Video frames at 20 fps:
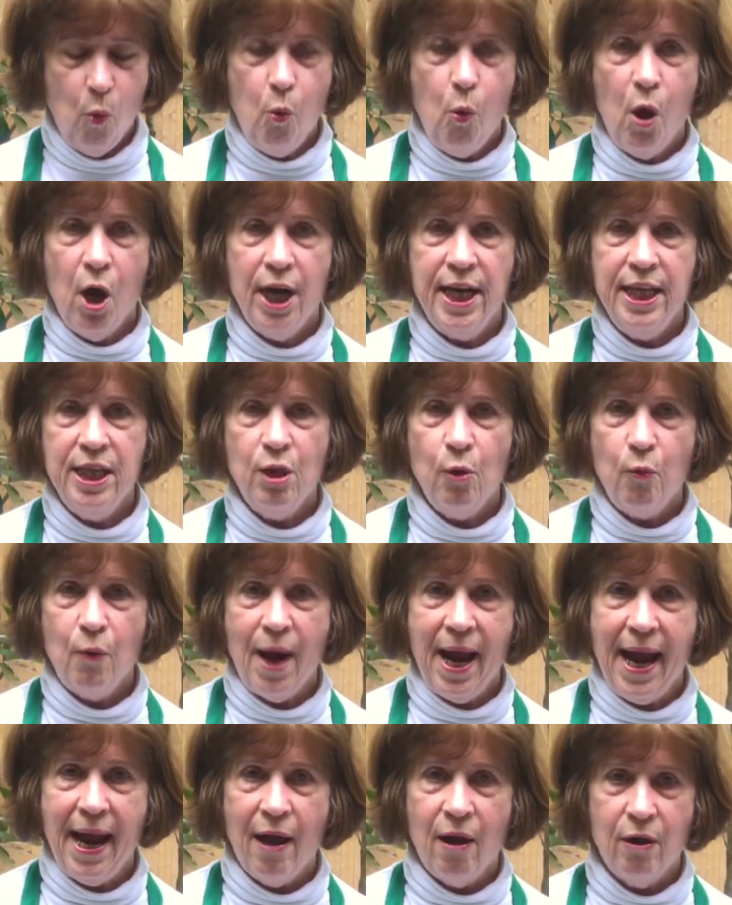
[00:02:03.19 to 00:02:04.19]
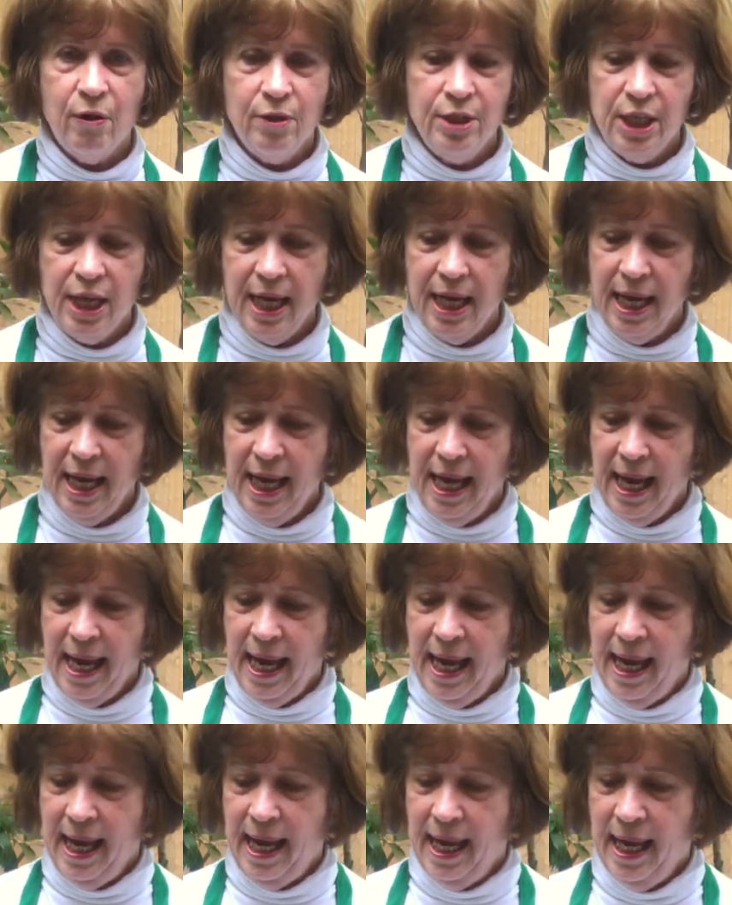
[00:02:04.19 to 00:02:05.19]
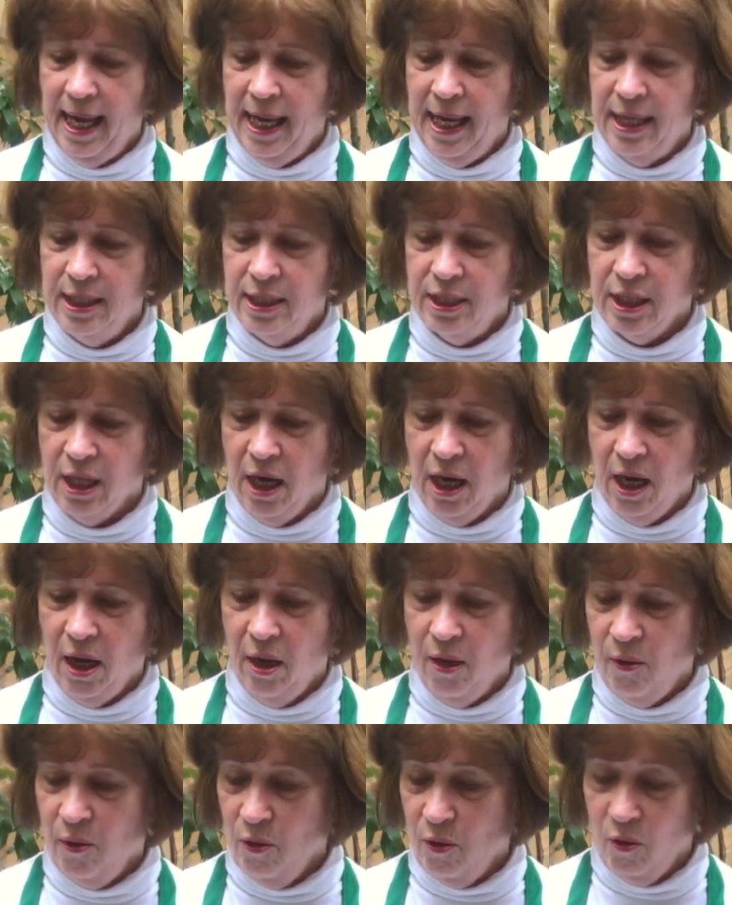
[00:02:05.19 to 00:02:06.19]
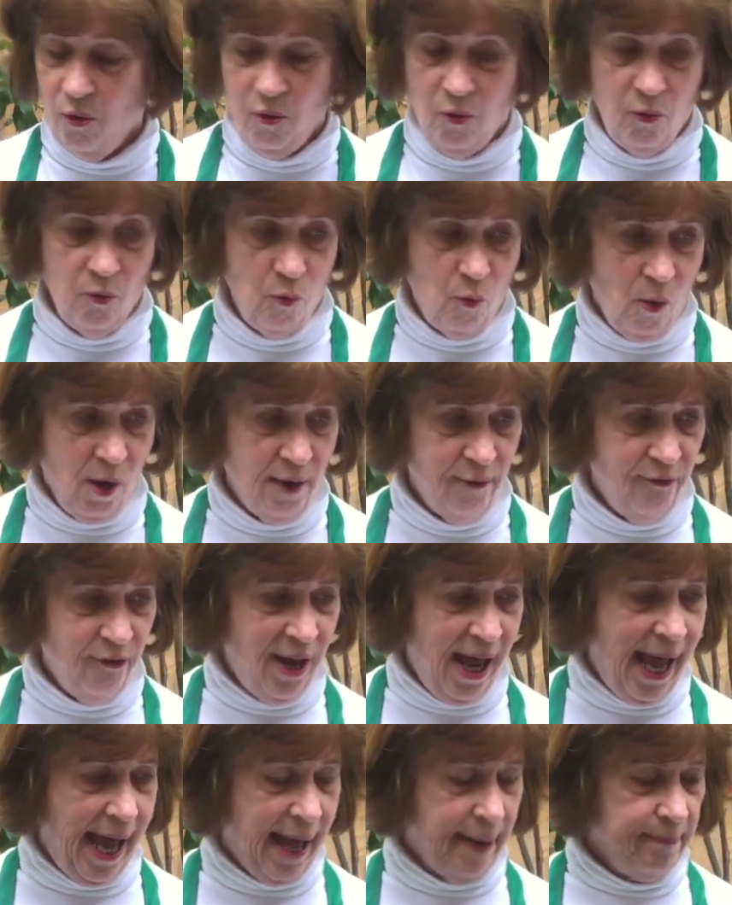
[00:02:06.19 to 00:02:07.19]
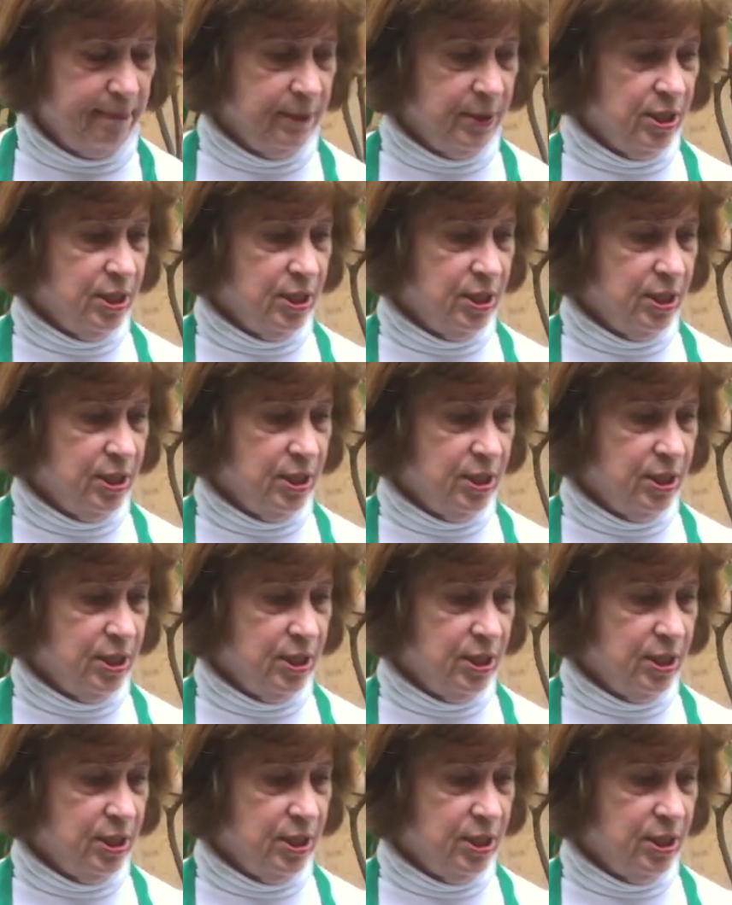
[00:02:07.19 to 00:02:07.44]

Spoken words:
one in the round and one flat.